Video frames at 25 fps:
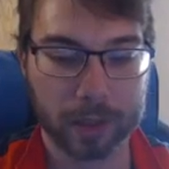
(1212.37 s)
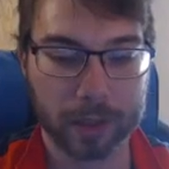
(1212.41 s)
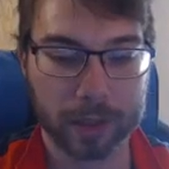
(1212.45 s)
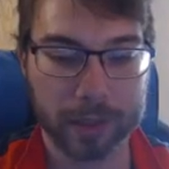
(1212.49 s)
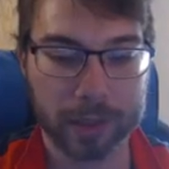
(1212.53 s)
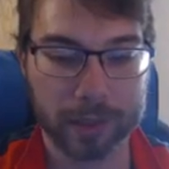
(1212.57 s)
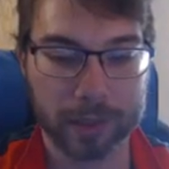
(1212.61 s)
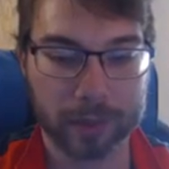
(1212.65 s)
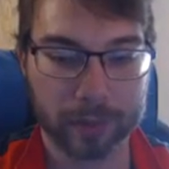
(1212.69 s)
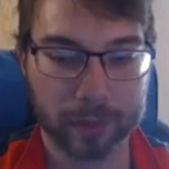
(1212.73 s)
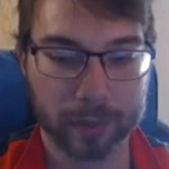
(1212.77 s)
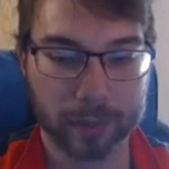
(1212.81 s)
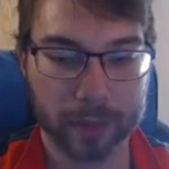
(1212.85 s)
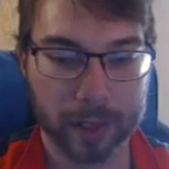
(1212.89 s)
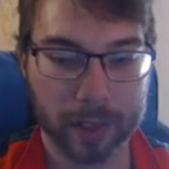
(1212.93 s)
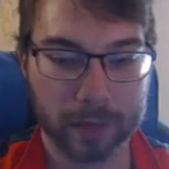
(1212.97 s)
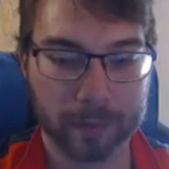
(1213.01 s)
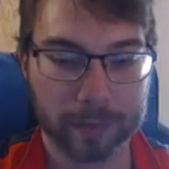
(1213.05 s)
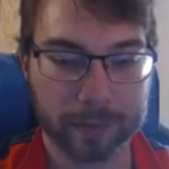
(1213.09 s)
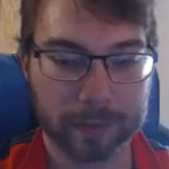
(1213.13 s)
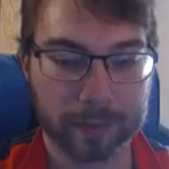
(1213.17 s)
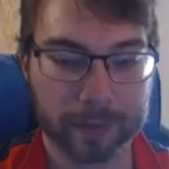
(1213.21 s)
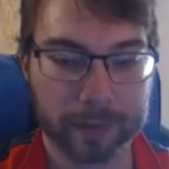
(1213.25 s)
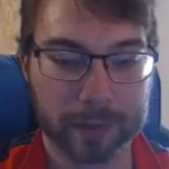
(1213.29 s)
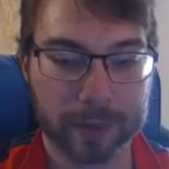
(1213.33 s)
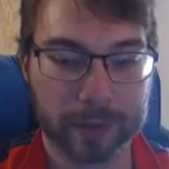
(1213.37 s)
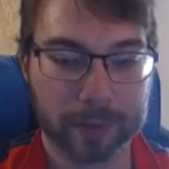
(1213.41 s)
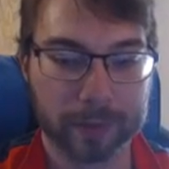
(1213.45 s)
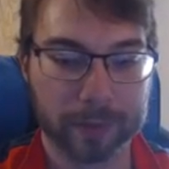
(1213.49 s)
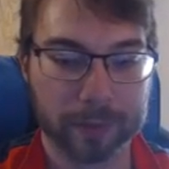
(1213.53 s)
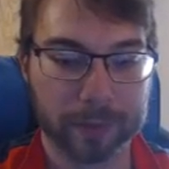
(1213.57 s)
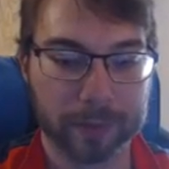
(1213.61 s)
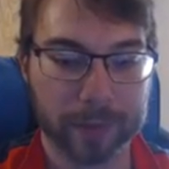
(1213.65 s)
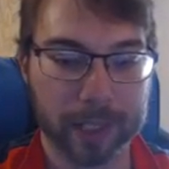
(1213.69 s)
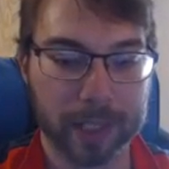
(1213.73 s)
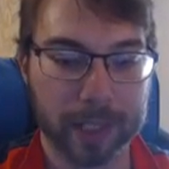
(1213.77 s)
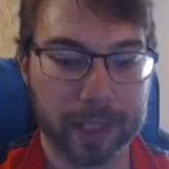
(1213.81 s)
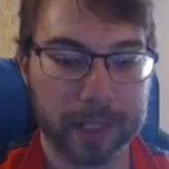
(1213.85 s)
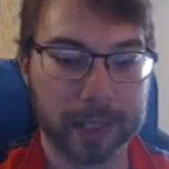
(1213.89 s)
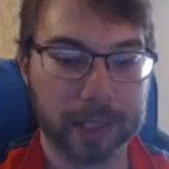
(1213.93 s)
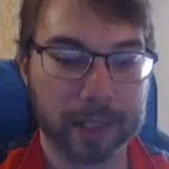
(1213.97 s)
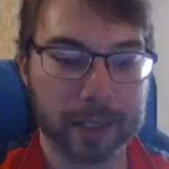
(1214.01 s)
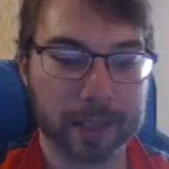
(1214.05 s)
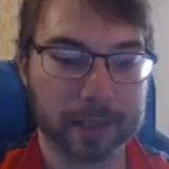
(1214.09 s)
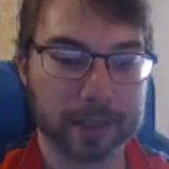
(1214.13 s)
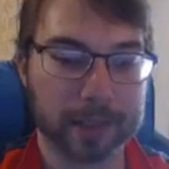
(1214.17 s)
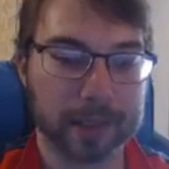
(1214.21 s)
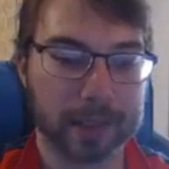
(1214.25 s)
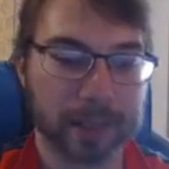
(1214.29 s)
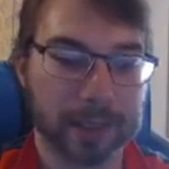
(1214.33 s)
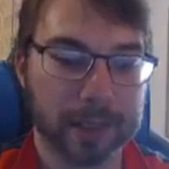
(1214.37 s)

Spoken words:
This is rough. Man, that